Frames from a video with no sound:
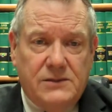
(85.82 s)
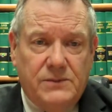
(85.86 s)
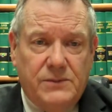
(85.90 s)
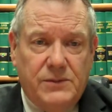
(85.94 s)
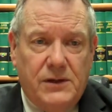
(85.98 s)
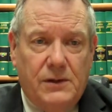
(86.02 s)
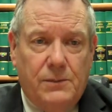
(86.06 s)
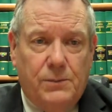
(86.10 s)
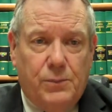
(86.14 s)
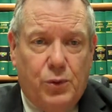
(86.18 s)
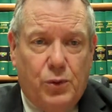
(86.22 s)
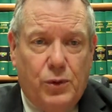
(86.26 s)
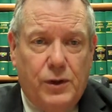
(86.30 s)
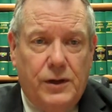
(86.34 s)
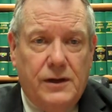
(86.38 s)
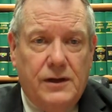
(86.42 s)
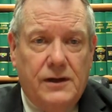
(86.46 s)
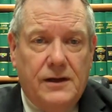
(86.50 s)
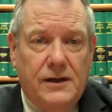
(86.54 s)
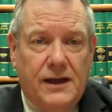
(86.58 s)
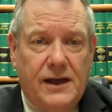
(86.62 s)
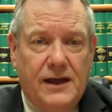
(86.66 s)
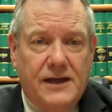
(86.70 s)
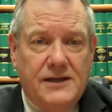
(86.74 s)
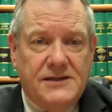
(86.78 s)
to be
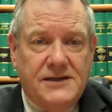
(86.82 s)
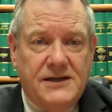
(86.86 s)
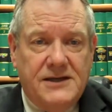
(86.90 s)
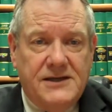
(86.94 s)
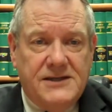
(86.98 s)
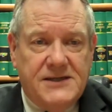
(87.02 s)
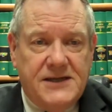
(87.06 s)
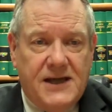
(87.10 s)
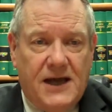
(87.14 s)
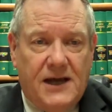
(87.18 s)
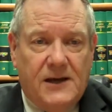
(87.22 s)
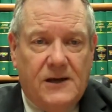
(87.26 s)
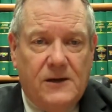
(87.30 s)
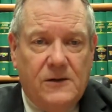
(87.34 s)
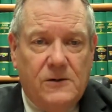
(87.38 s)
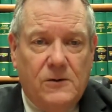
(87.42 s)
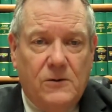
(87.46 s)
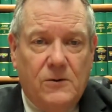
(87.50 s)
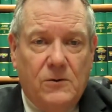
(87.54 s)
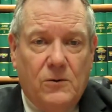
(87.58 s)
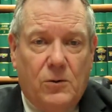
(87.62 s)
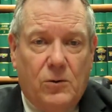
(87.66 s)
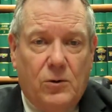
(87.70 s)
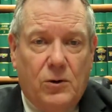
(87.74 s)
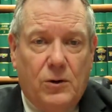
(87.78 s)
appointed as
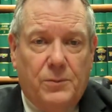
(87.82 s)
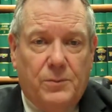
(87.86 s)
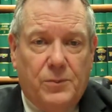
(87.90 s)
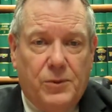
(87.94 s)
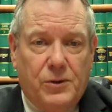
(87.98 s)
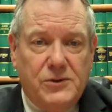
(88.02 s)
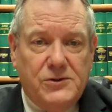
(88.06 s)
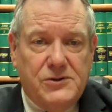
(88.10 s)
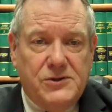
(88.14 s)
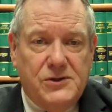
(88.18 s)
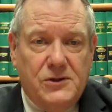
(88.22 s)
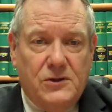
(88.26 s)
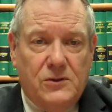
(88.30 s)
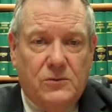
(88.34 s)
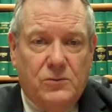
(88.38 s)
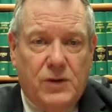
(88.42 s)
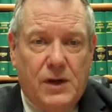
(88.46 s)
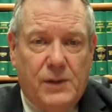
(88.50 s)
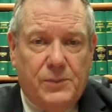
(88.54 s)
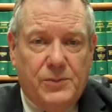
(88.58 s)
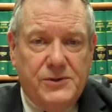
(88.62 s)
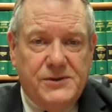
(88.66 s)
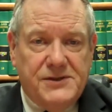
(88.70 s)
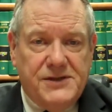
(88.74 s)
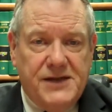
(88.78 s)
executor or personal
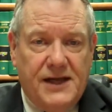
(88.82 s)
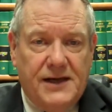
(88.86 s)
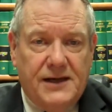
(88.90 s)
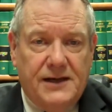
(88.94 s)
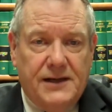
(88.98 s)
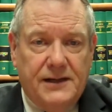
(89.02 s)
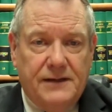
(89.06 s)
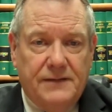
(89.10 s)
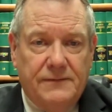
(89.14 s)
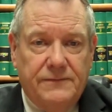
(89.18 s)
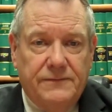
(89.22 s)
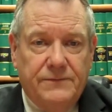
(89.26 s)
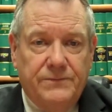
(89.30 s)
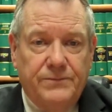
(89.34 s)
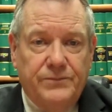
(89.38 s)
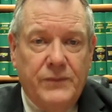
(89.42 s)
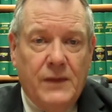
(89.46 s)
representative,